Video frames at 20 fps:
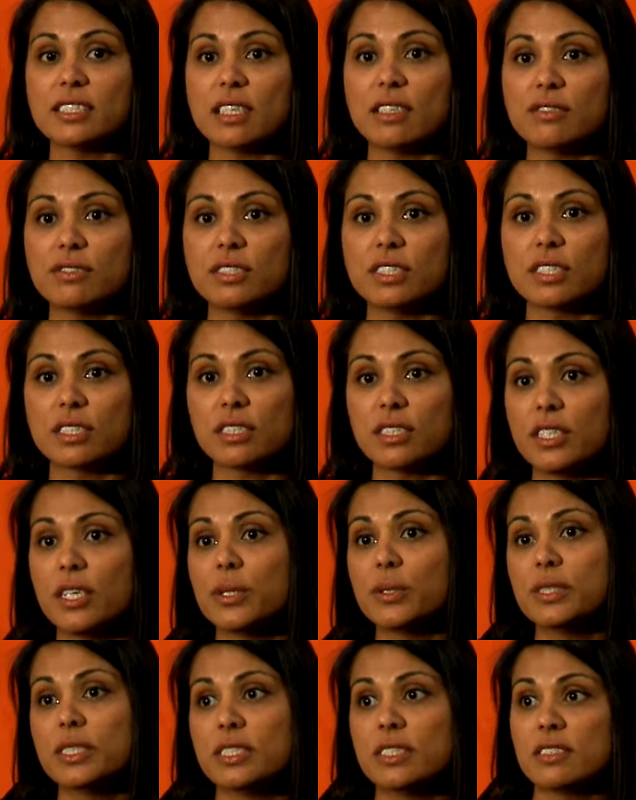of Sierra
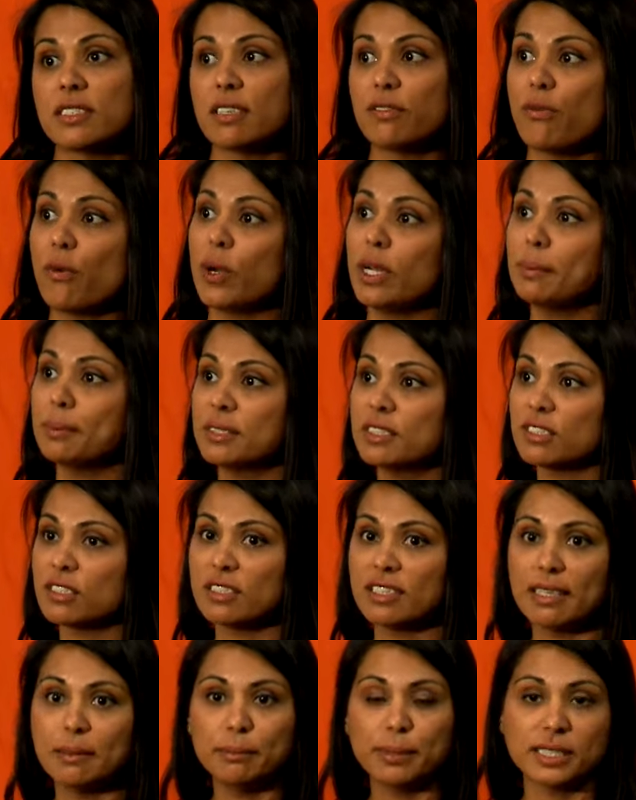Leoneans and 40% of
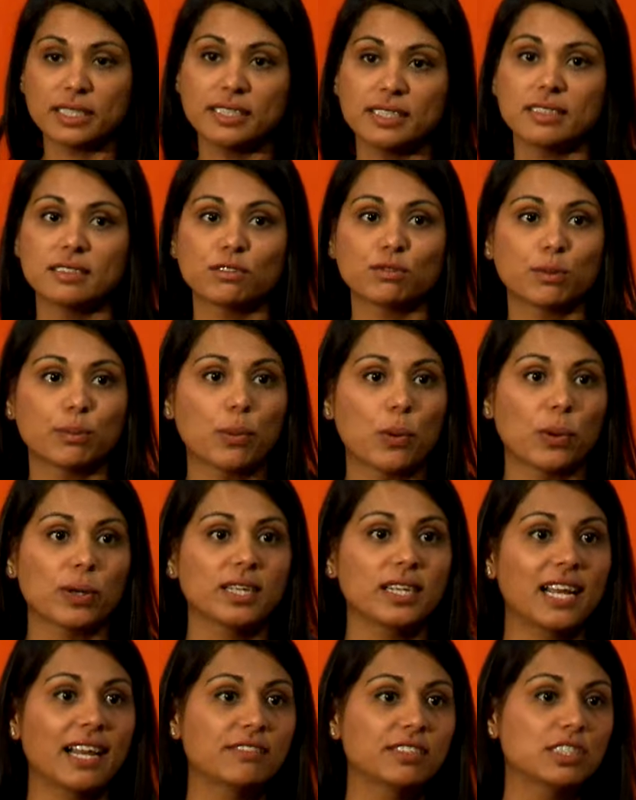Liberians
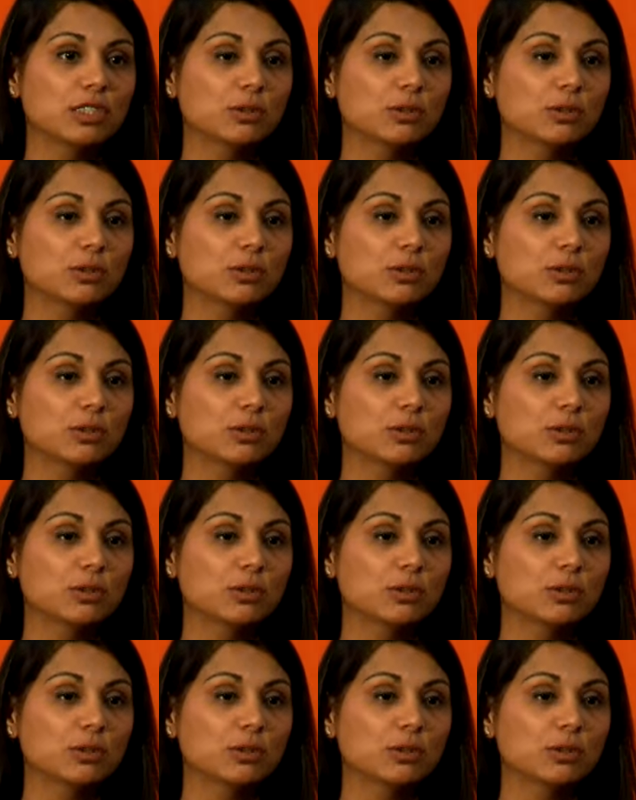reported having